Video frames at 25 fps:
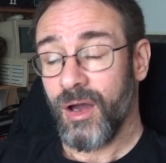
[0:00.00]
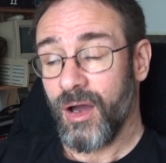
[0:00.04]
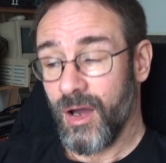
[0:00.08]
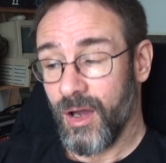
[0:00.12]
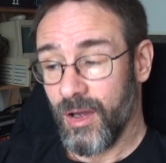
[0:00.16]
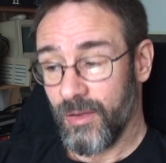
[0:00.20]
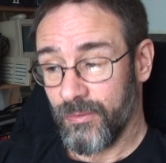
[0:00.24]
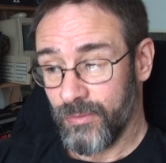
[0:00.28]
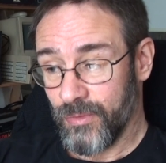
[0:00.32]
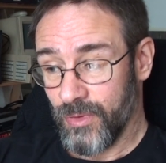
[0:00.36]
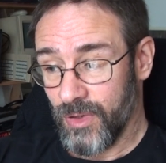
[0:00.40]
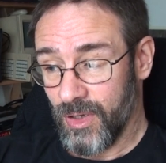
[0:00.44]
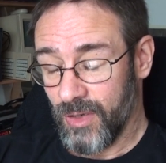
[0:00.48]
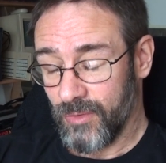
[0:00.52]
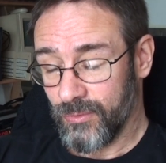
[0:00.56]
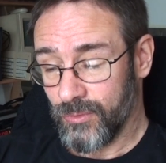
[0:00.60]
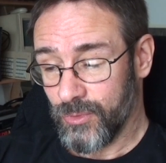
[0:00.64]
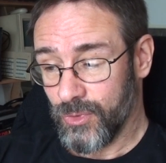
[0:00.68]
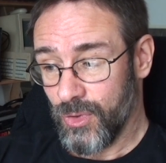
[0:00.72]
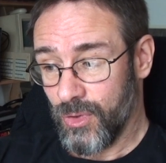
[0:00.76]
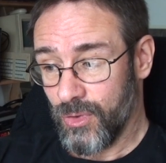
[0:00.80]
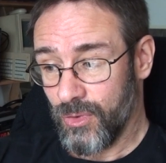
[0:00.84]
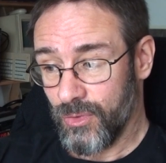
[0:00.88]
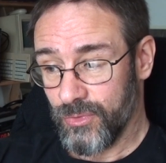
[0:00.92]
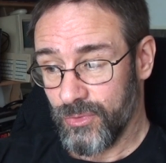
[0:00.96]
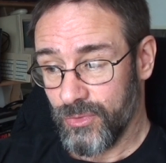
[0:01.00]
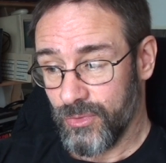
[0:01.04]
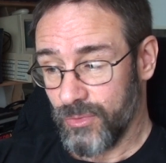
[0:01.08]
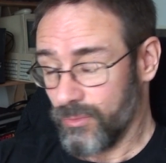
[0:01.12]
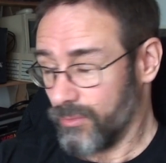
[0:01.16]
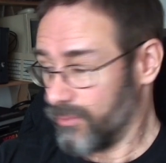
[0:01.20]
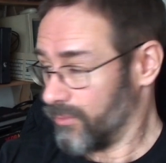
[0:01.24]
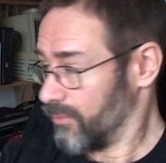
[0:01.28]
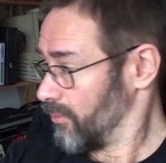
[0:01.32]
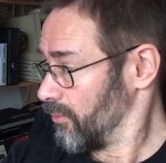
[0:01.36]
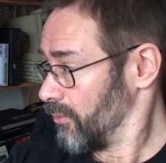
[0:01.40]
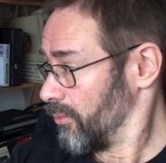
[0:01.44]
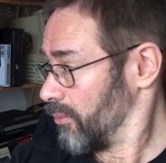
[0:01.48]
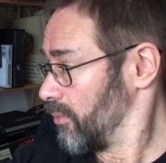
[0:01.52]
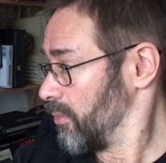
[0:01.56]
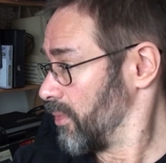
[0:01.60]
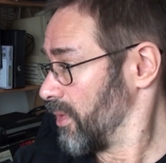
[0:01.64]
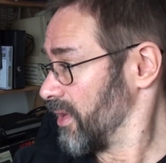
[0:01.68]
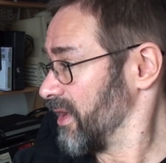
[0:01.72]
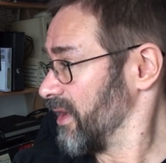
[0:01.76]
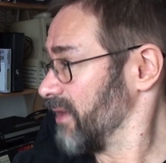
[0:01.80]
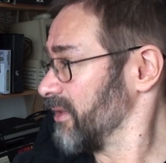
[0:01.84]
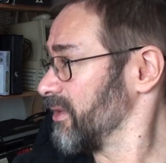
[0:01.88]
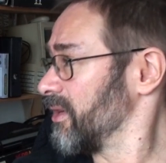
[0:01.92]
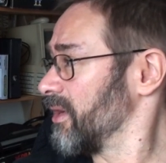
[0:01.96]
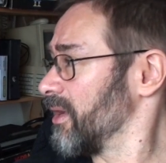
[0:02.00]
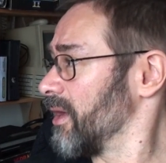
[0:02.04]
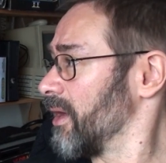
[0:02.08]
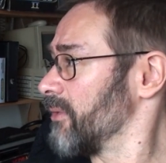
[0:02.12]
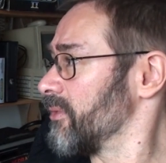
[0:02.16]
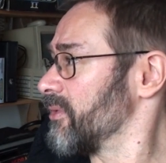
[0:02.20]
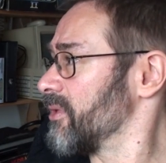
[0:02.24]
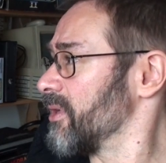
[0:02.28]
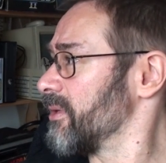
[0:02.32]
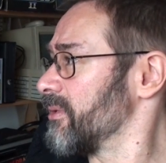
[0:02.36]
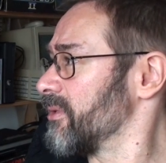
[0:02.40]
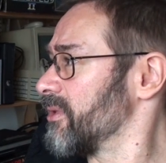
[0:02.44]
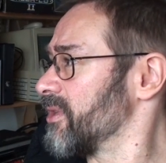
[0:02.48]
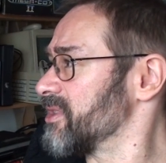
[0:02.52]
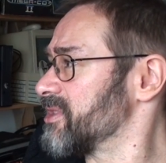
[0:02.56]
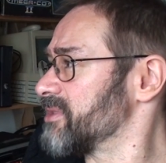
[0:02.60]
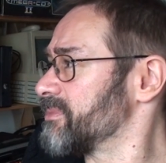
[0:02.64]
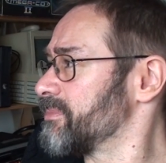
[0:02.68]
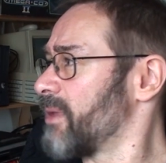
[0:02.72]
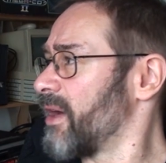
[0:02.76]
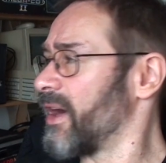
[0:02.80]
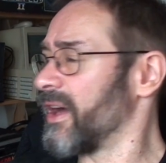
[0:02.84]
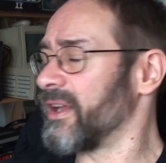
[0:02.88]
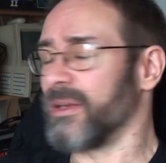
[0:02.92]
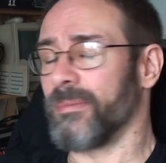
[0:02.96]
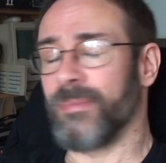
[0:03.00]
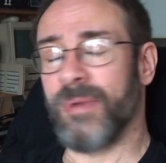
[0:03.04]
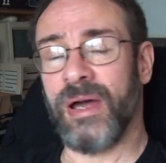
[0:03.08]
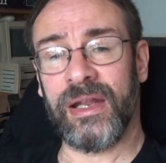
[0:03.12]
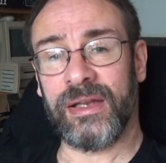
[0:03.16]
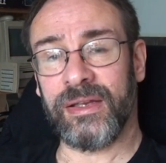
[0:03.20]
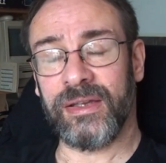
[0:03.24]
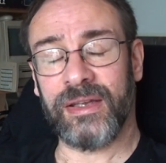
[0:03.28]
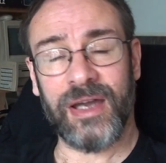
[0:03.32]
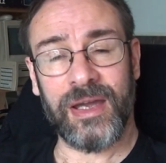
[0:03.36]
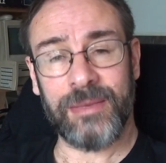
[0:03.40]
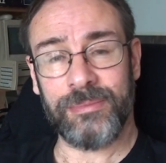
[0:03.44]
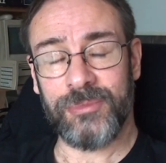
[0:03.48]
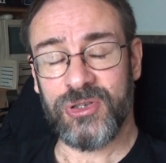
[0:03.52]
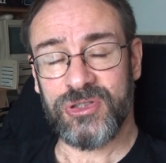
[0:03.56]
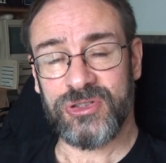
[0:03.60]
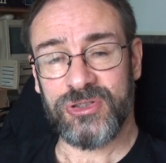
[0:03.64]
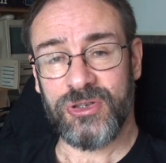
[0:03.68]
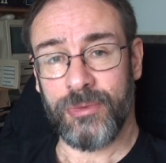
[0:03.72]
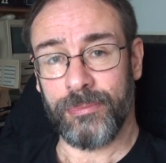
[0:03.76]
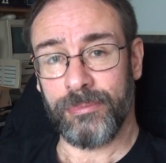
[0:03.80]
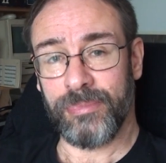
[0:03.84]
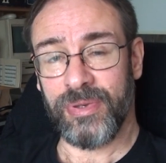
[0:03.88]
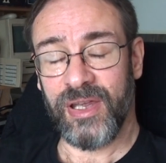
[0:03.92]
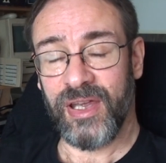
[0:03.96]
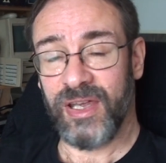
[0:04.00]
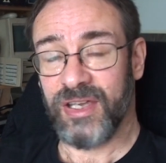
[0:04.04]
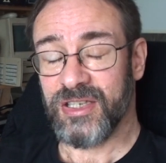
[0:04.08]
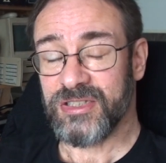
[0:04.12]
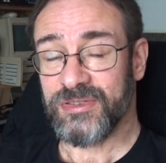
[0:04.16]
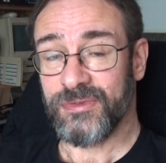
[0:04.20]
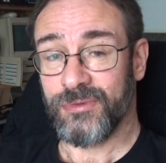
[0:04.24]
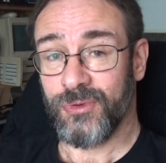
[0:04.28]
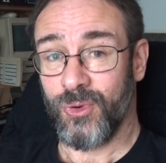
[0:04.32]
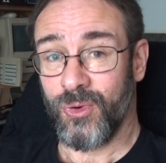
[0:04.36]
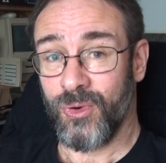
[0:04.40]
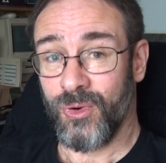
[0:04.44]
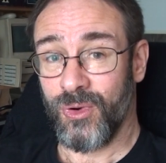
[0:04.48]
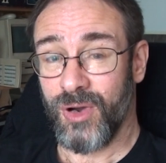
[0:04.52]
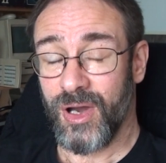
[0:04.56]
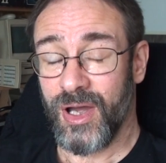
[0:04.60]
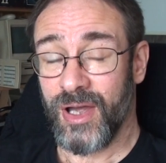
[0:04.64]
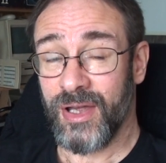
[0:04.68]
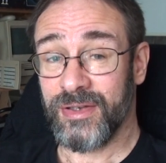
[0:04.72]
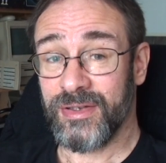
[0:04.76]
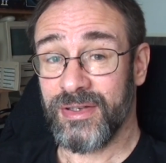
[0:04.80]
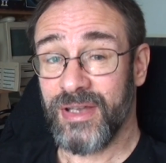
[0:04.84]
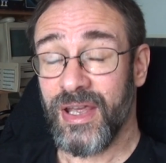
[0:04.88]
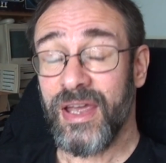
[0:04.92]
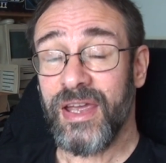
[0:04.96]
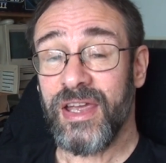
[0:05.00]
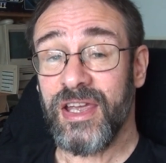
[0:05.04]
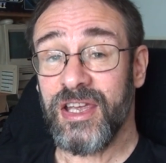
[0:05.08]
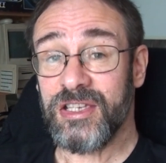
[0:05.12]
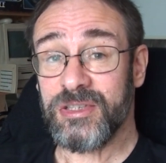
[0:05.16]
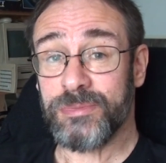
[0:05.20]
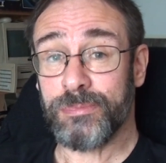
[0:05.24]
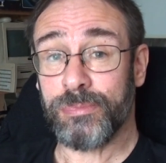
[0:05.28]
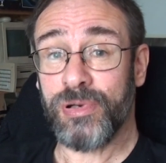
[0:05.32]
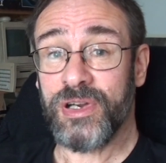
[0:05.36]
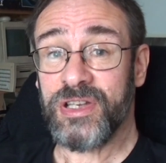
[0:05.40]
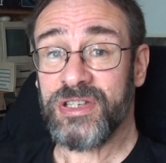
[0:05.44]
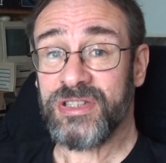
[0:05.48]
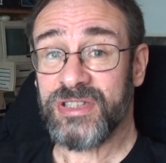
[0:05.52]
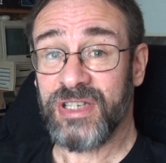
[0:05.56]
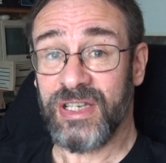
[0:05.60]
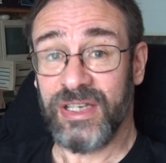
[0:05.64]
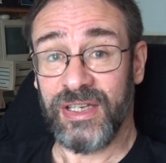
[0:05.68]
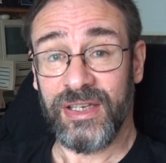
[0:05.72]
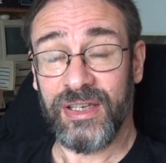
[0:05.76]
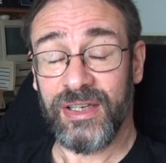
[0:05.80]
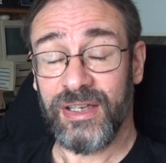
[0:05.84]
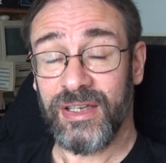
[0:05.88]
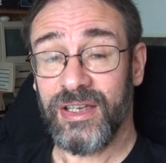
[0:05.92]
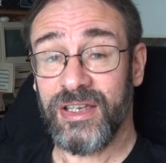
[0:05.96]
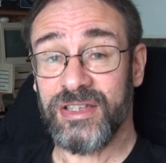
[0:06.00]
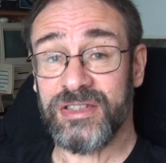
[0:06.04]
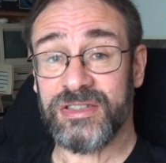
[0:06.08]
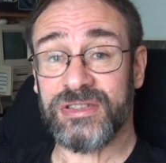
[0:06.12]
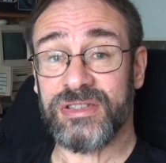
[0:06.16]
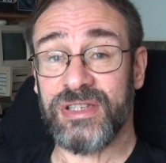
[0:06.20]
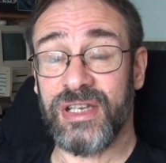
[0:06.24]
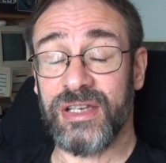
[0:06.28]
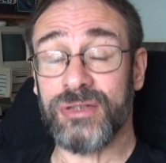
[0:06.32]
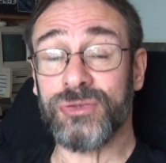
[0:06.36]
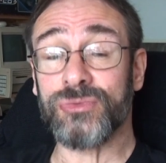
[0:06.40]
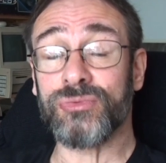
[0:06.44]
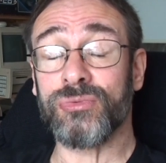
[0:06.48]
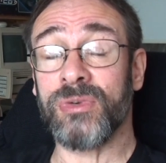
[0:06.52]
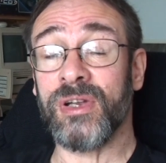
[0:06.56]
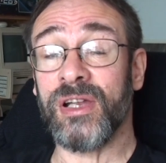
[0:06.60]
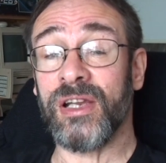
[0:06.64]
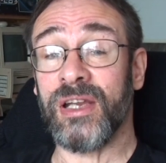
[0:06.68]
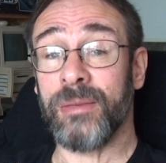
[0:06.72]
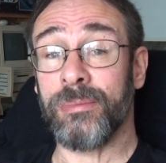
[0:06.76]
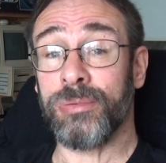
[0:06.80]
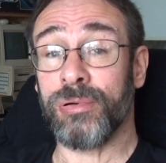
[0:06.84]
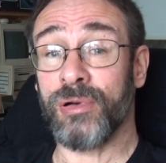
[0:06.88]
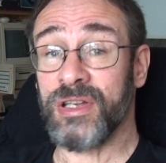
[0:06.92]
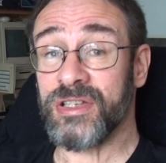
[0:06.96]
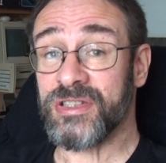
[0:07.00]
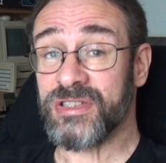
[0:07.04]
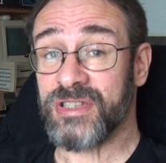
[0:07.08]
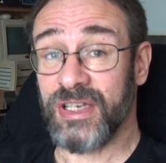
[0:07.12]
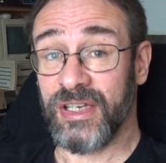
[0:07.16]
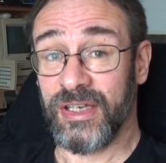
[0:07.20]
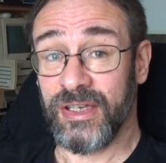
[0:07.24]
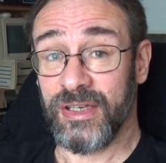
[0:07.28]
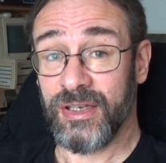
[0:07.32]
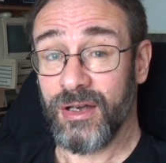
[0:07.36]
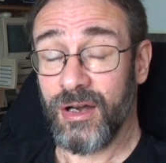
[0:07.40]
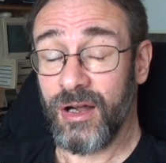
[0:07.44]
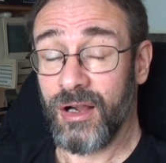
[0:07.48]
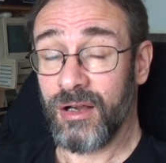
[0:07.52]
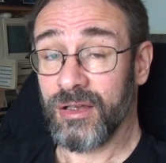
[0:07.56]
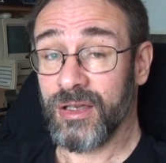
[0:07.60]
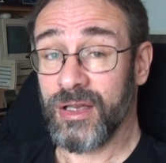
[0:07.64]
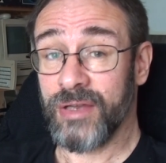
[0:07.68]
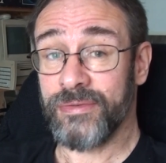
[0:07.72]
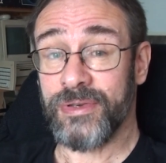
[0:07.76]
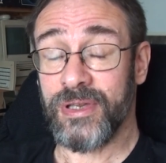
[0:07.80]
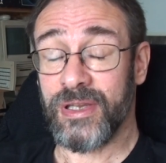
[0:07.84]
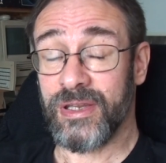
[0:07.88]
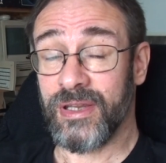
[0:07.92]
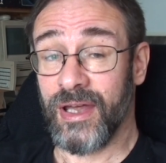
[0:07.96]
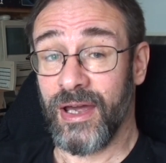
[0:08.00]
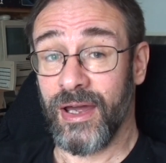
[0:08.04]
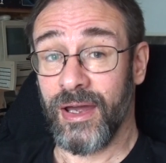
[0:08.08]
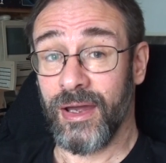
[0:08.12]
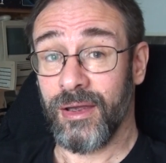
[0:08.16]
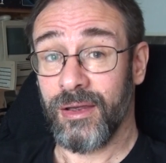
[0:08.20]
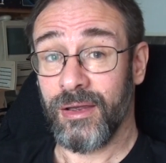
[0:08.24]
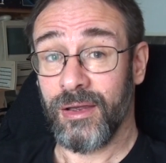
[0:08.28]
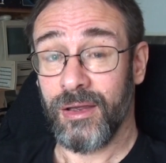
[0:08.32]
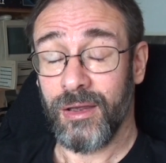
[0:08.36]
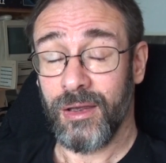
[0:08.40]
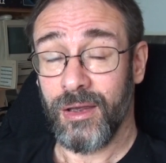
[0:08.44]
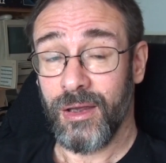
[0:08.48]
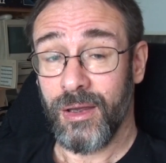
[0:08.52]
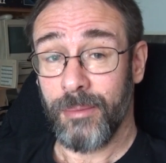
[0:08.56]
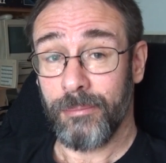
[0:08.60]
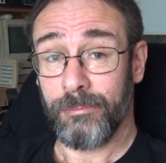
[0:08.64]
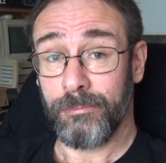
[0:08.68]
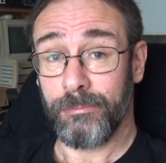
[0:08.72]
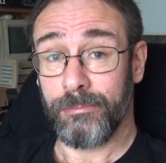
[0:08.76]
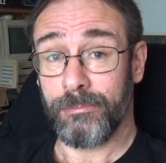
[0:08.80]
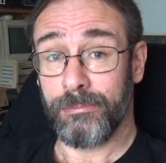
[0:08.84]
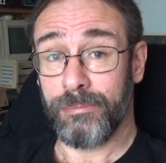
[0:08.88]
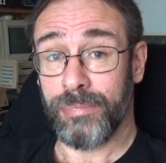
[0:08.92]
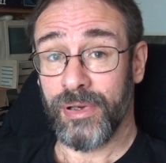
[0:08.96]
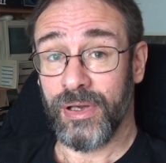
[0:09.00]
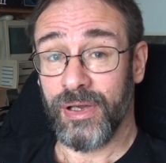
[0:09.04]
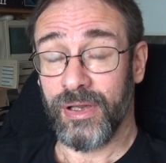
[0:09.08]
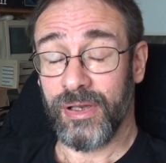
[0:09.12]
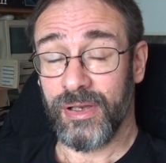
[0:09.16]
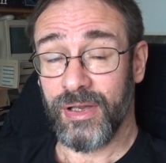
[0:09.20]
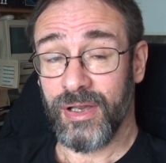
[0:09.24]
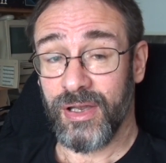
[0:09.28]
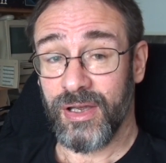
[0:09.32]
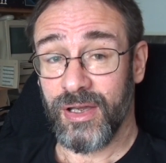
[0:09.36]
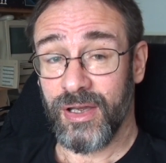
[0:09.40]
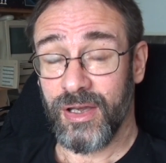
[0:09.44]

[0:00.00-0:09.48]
I've got the Spider-Man game that's on PS4, and it's pretty. It's really pretty. I'll give it that. But